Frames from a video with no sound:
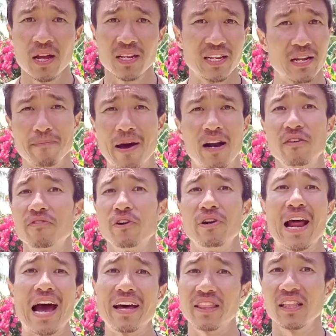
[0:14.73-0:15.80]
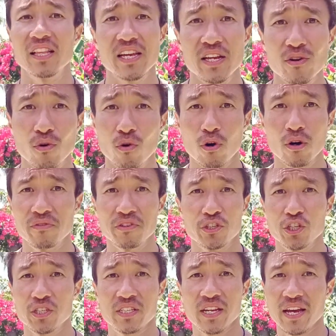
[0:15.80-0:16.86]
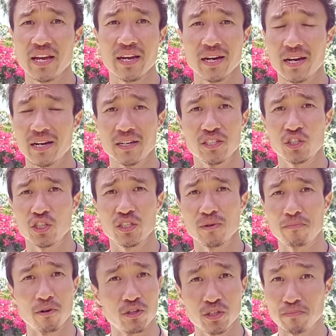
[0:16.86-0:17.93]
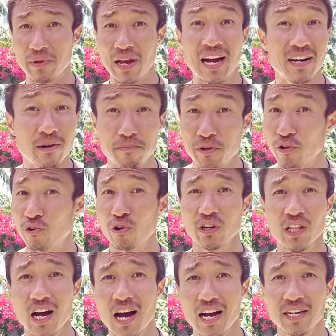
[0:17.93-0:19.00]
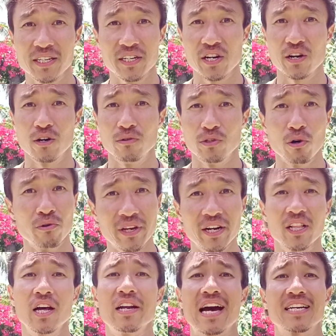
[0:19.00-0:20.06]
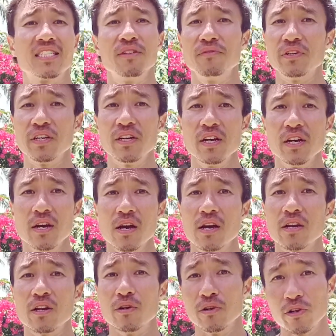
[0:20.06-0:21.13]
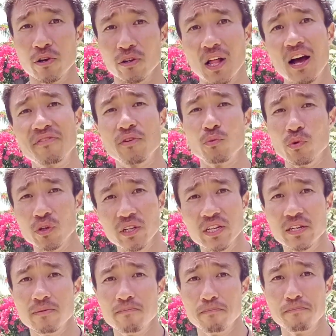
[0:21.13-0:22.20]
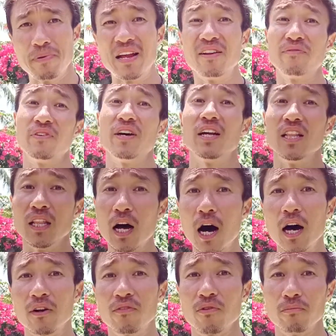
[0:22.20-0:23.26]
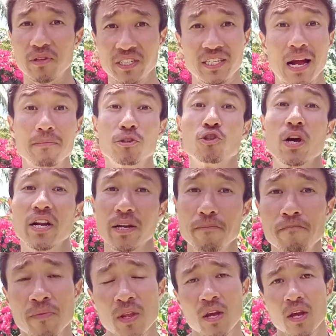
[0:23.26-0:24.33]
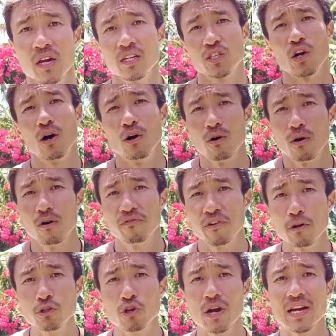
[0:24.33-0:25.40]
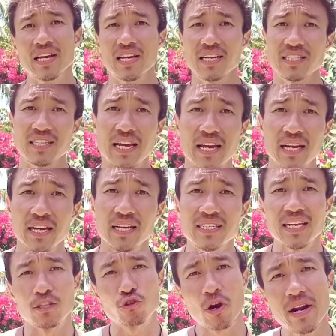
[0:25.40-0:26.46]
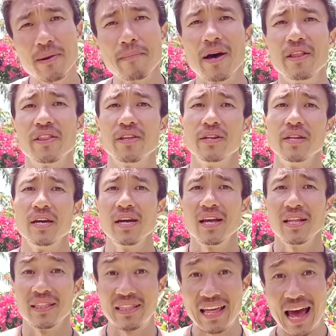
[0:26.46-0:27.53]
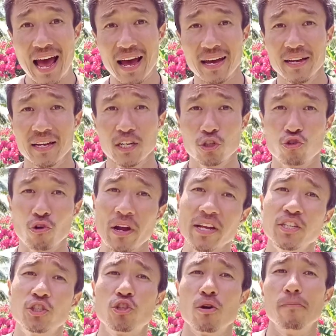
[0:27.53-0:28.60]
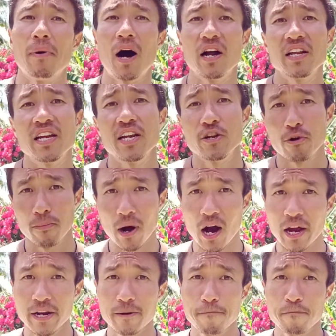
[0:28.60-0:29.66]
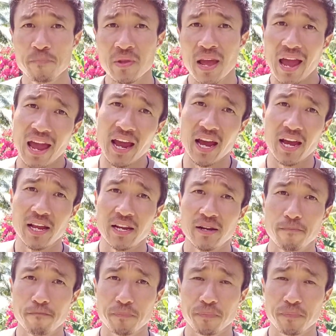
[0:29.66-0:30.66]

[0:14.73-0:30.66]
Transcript: Doesn't matter if you're an athlete or if you're just a person behind a computer a lot, you know, don't get a lot of activity. You know, your life can really benefit a lot from this type of training. So flow training is a training method that trains your body and your mind. And